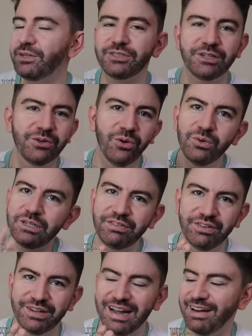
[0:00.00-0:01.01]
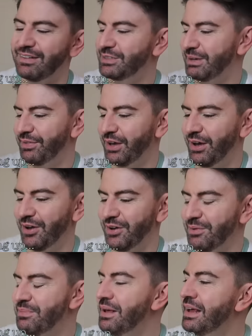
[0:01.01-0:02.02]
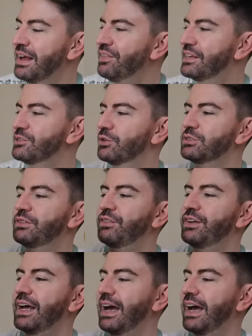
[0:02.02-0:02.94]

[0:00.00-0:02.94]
used in all different areas around the home. There's lots of different